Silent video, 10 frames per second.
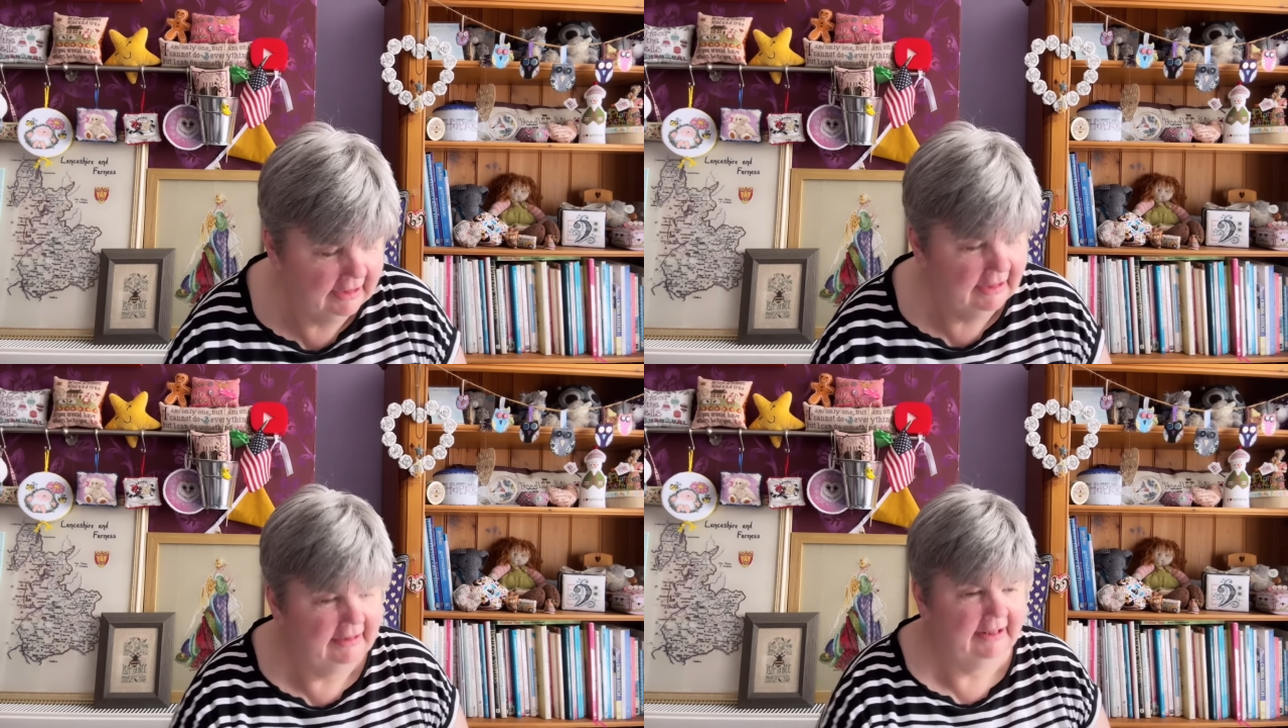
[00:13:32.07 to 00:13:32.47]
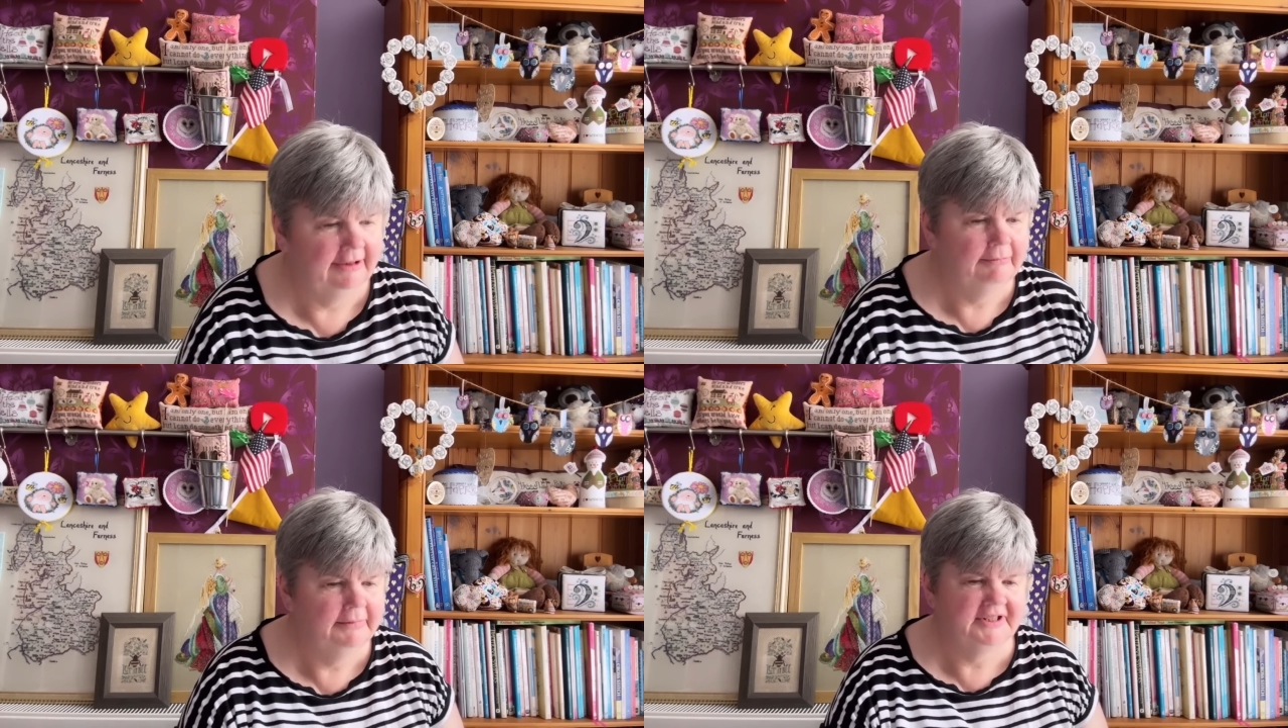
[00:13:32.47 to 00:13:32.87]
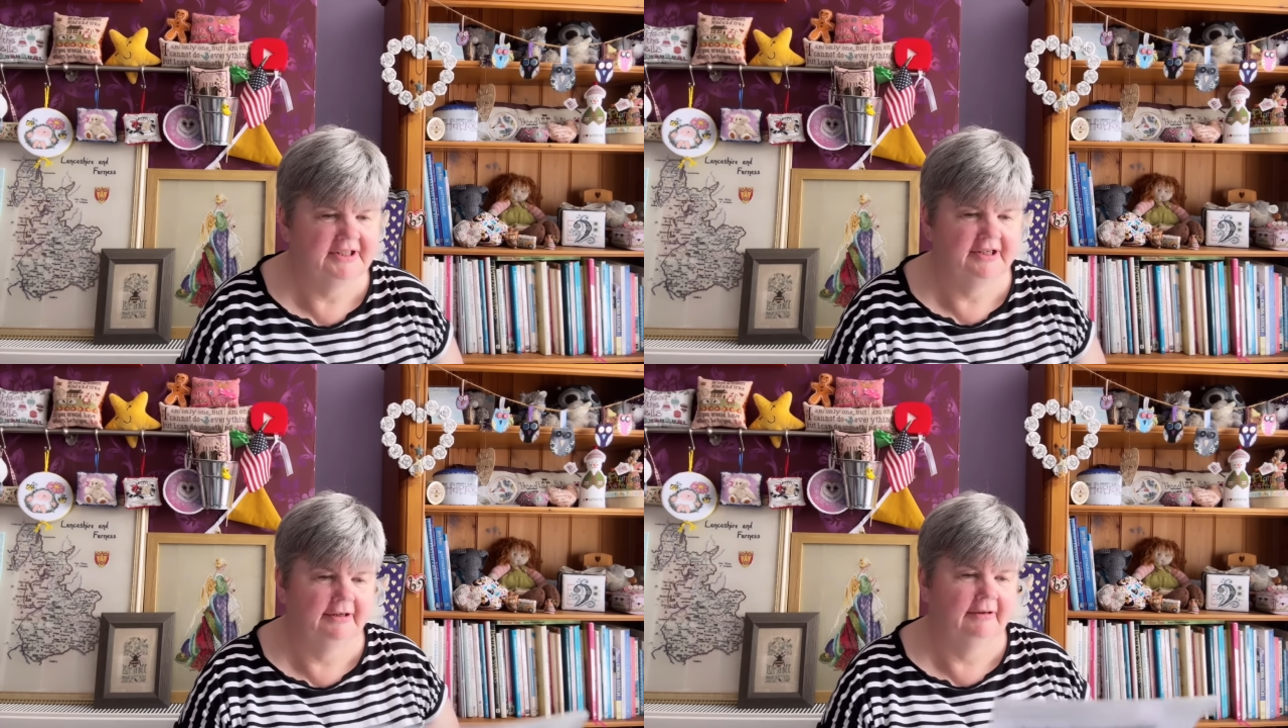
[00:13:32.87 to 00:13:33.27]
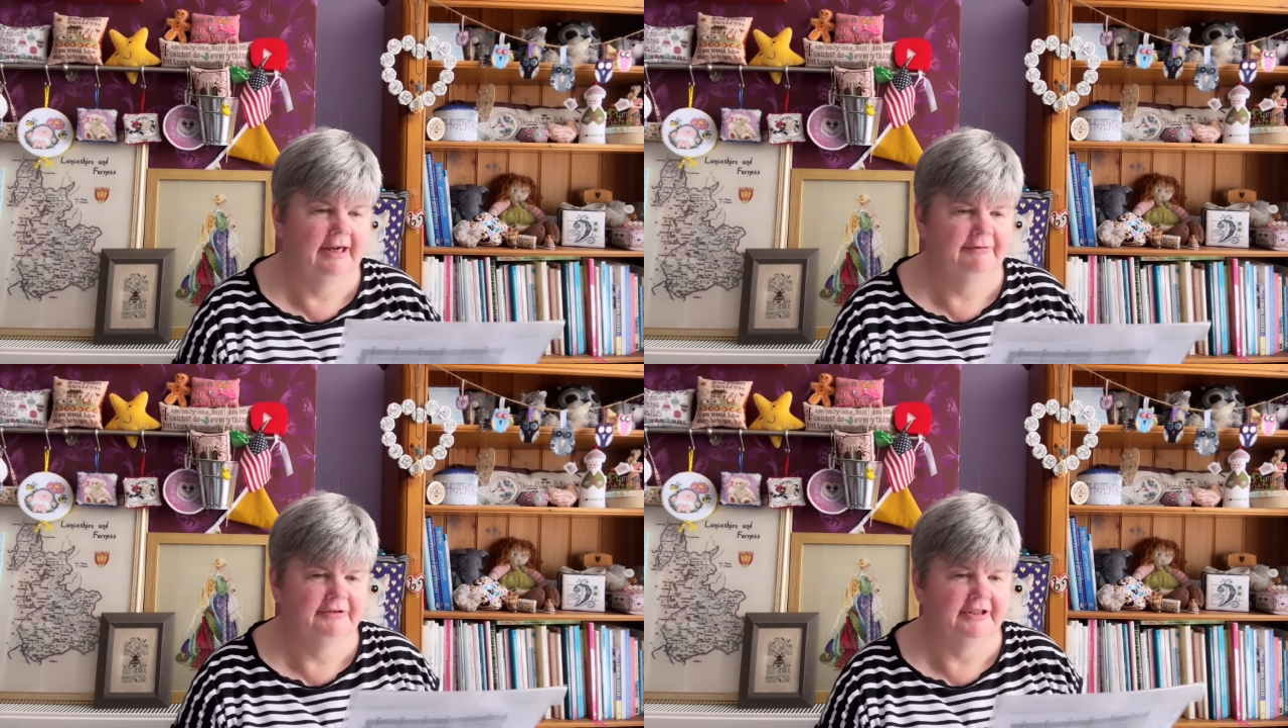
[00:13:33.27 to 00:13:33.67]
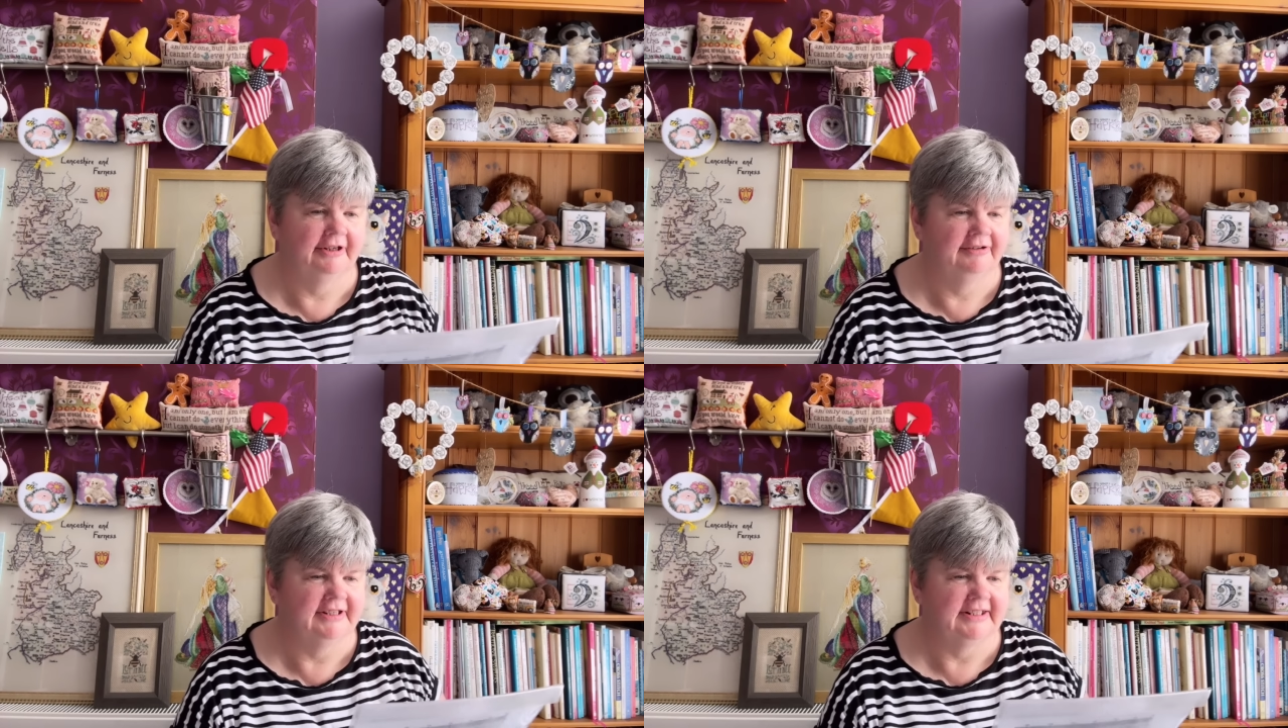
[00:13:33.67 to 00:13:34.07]
And then number 2, Heaven and
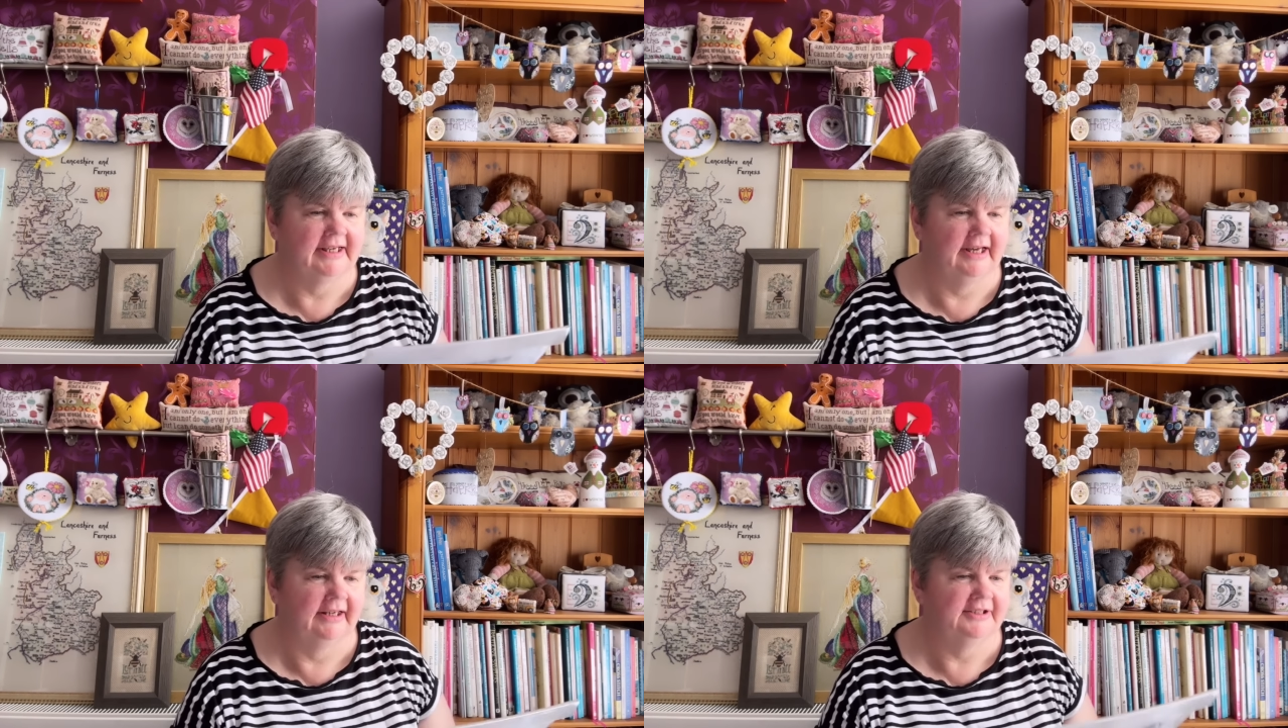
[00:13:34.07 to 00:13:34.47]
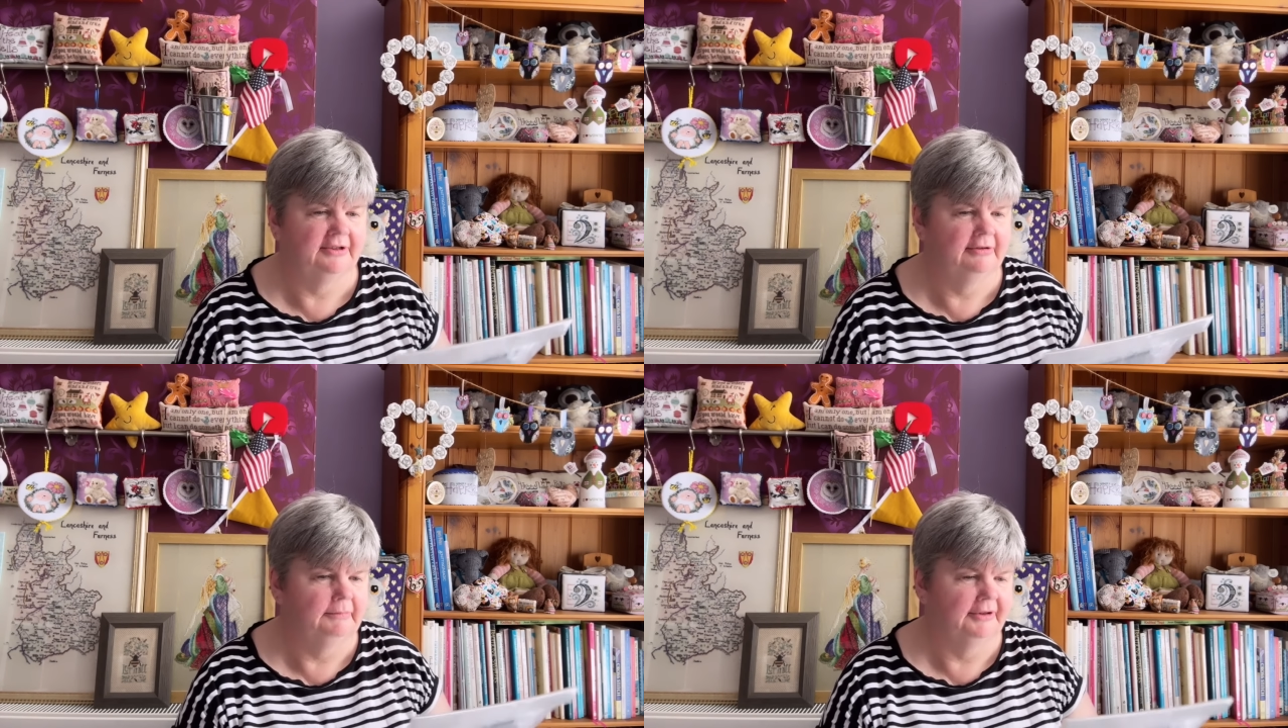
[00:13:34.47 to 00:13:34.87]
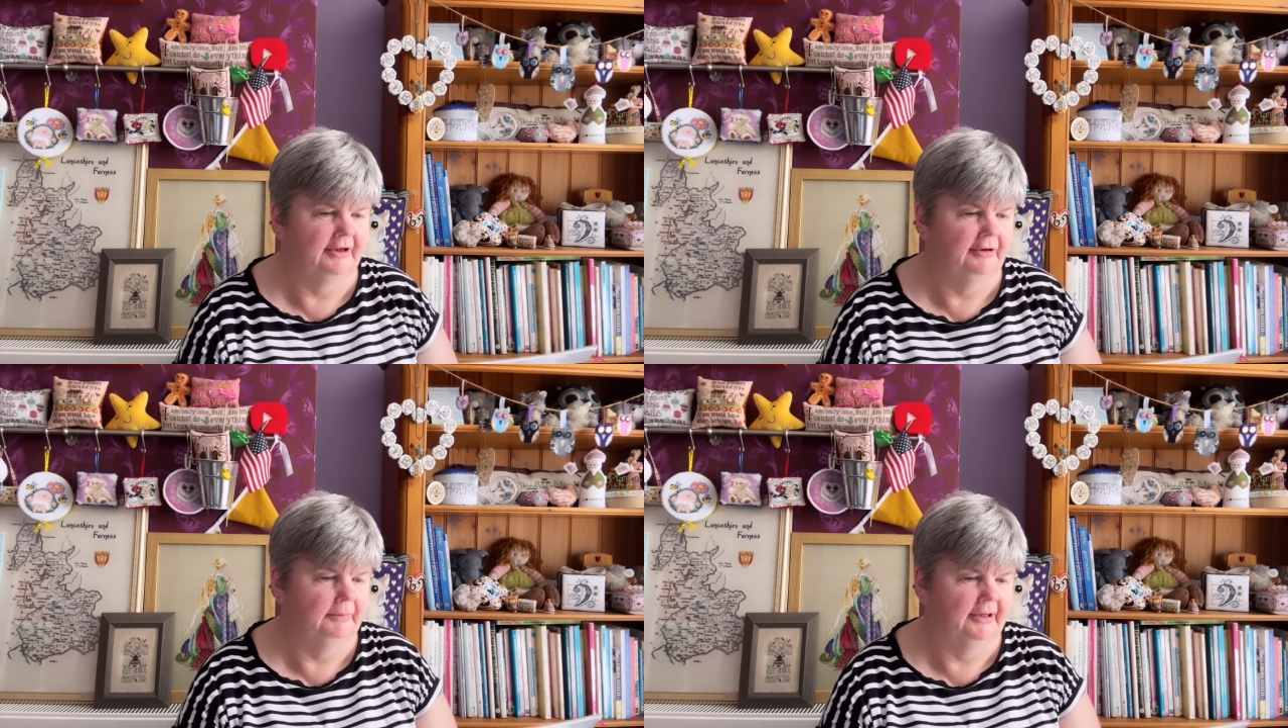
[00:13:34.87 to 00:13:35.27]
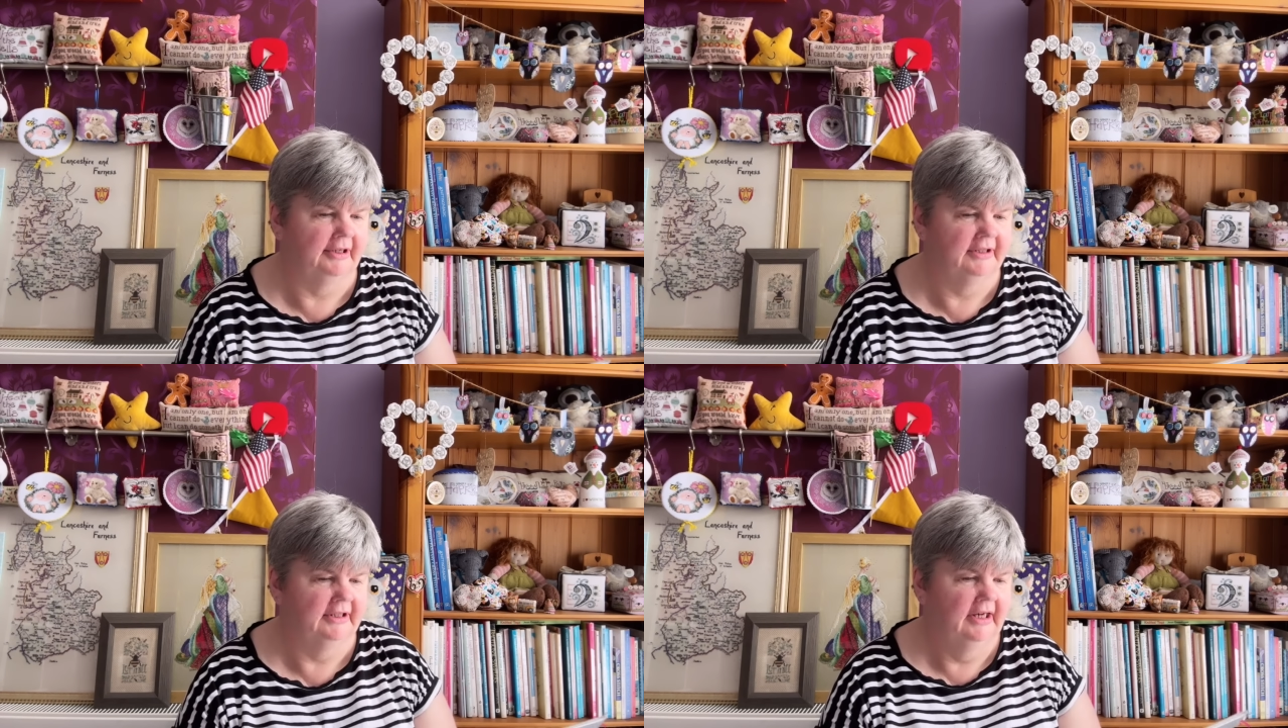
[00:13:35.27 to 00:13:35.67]
Earth Designs, Old Mother Hubbard,